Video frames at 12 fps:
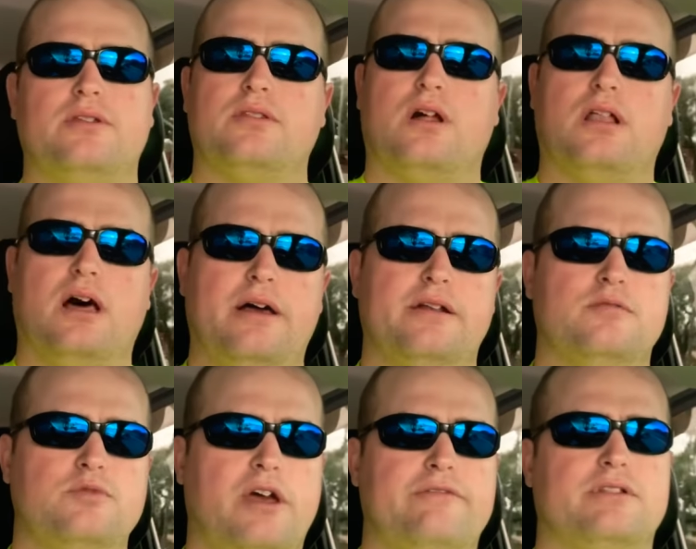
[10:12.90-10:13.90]
a lot of them
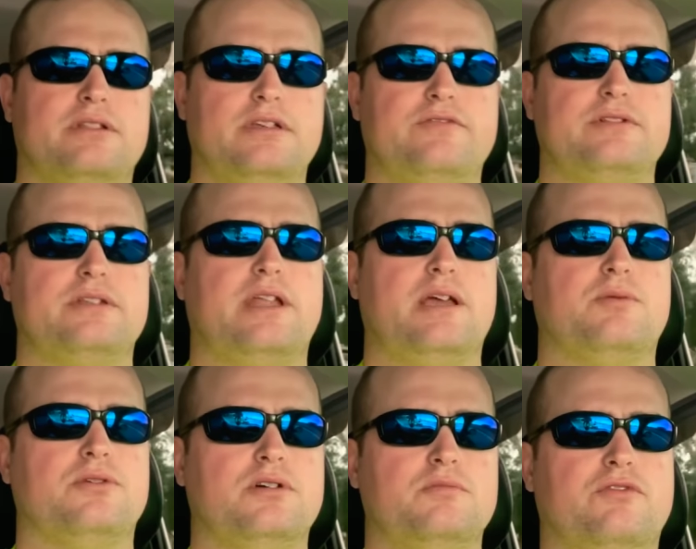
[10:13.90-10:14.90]
you have to live in the
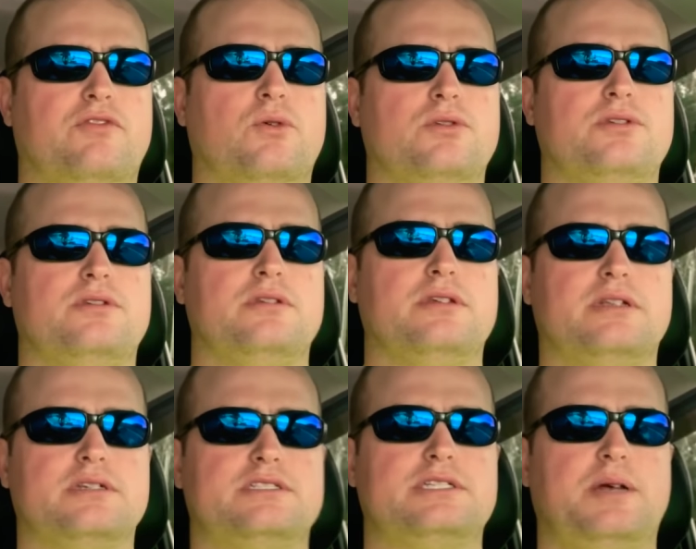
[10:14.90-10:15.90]
neighborhood before you can get
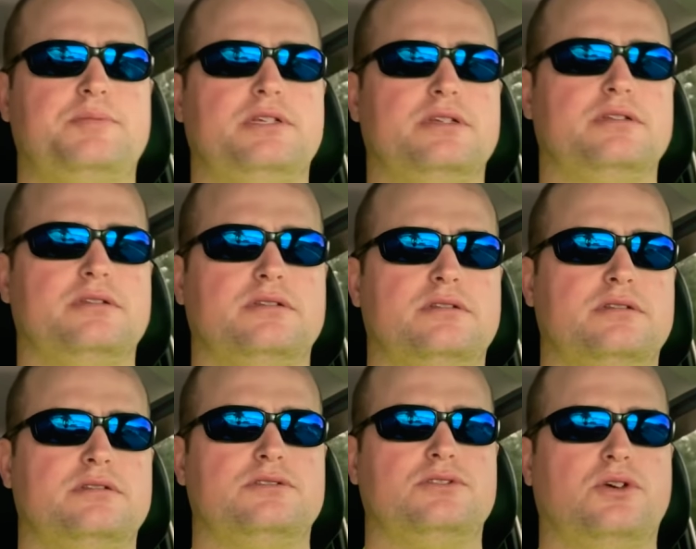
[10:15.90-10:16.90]
accepted.
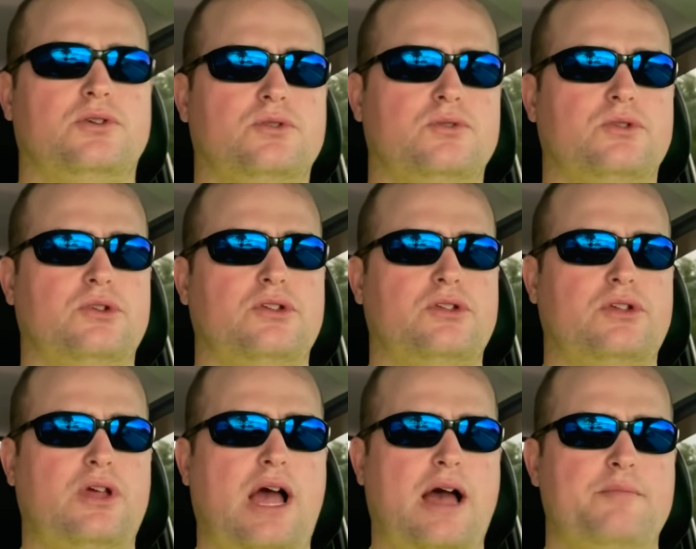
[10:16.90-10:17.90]
So
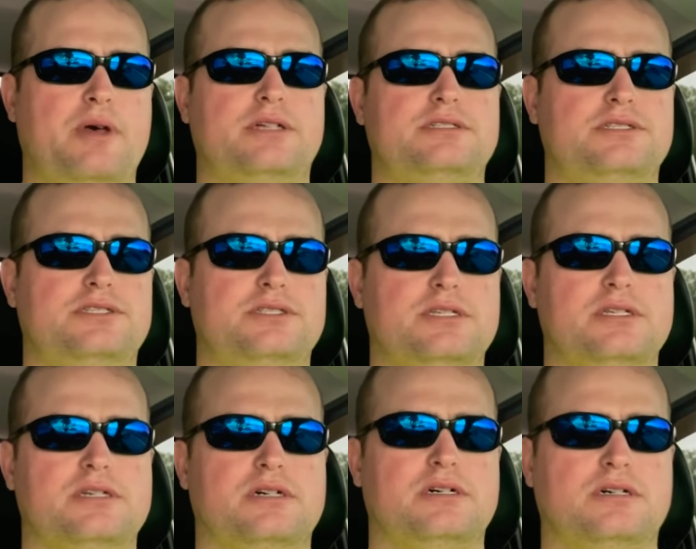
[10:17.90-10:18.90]
I messaged the,
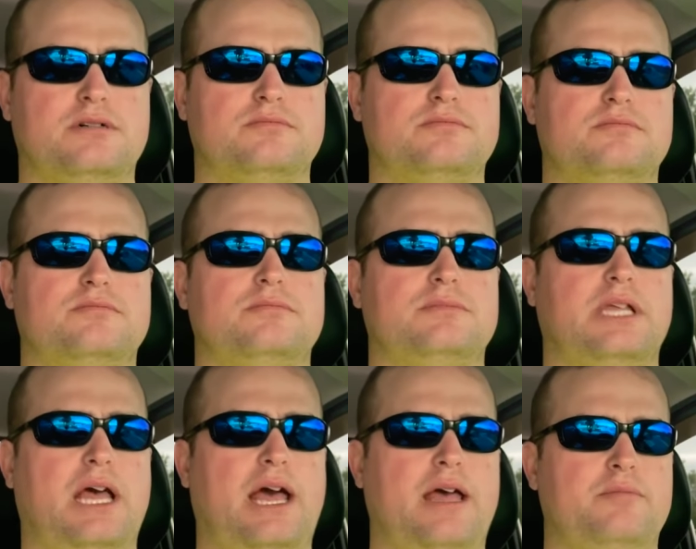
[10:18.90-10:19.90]
um, the
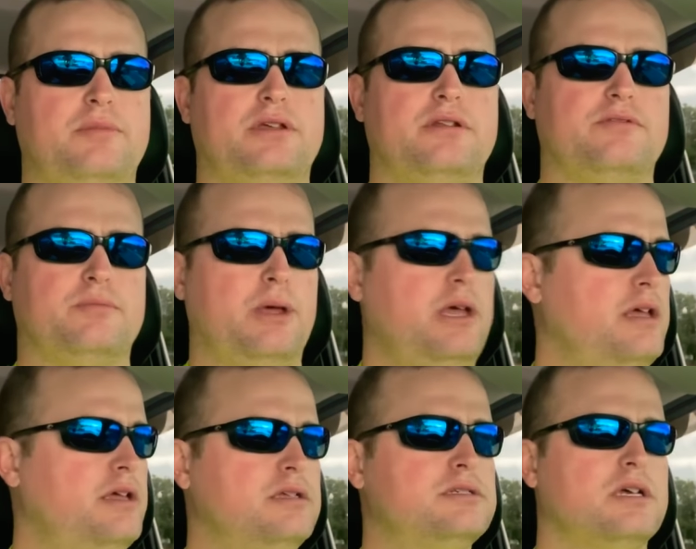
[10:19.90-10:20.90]
admin of the
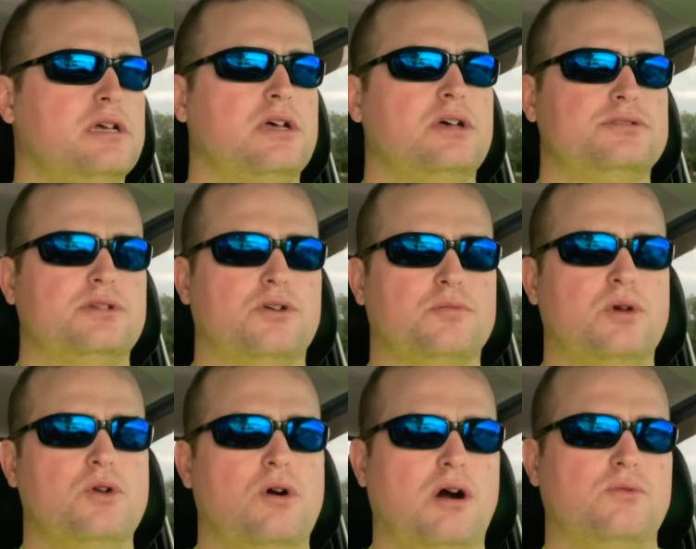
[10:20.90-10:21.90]
page, told them
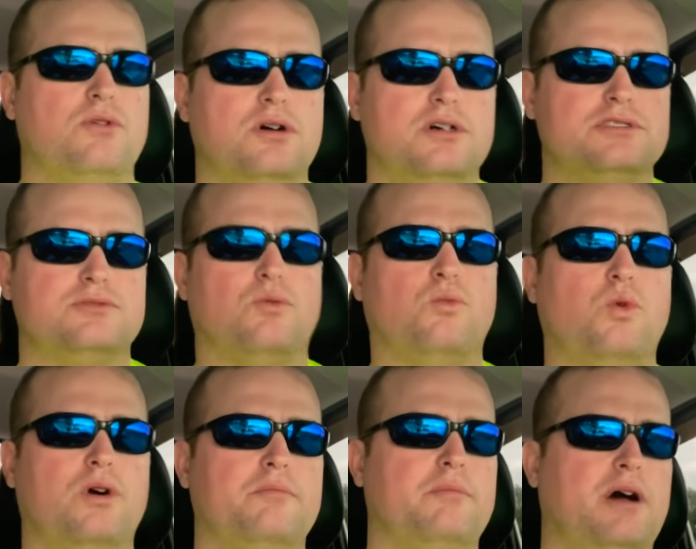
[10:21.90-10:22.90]
who I was,
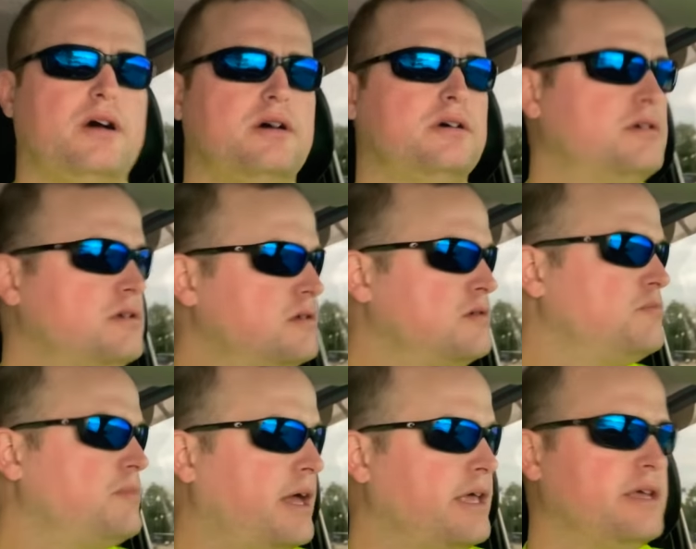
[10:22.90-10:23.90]
what my
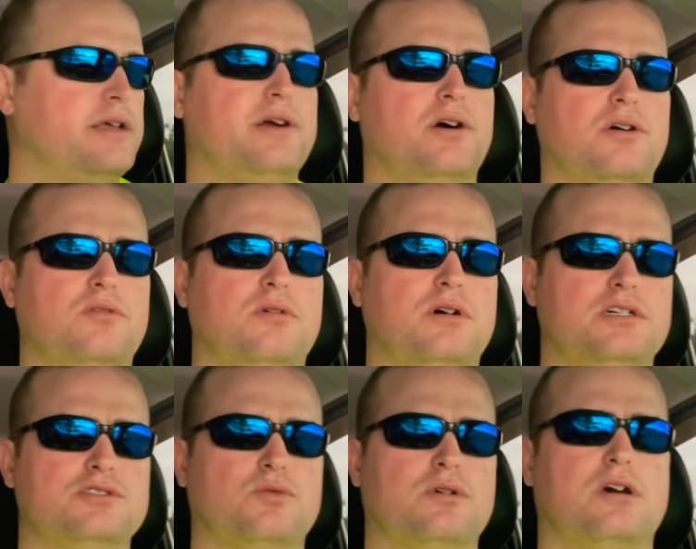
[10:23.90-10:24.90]
my end goal
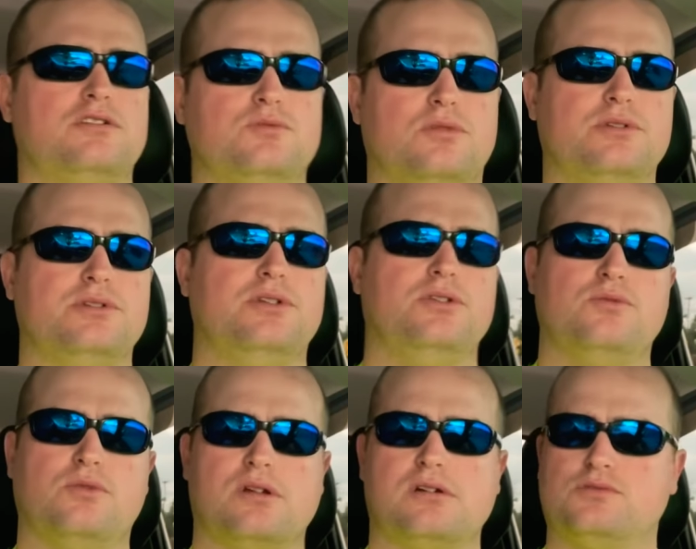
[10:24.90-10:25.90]
was, what I was wanting to do,
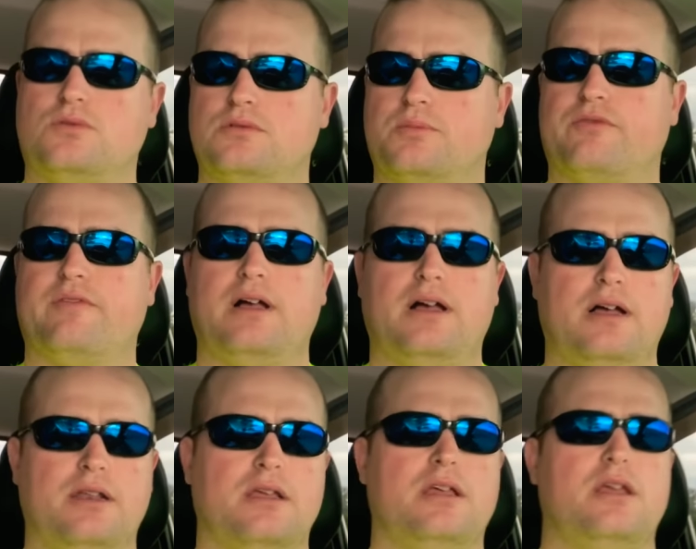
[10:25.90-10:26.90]
what I was wanting to provide,
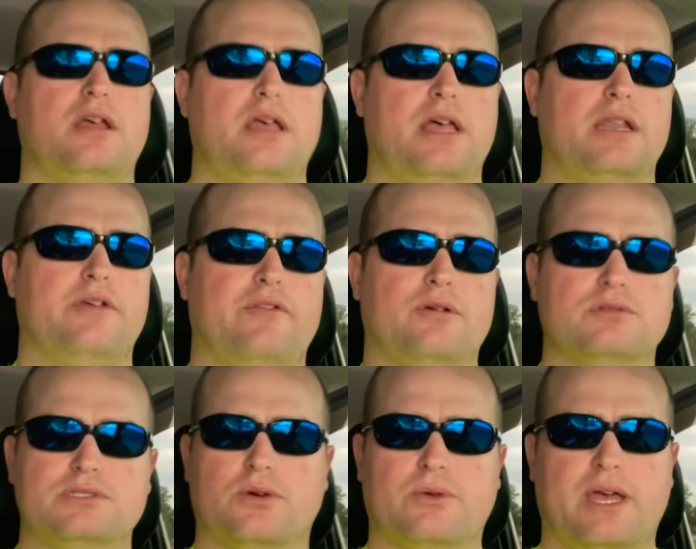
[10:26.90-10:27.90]
and if it
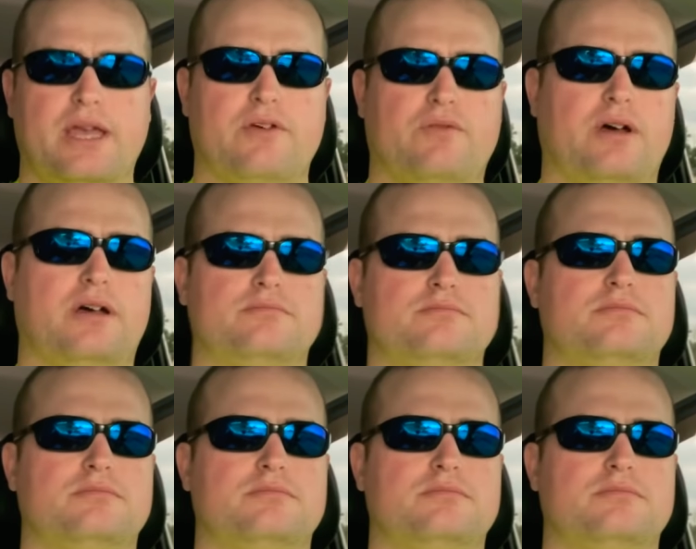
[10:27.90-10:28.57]
was okay if I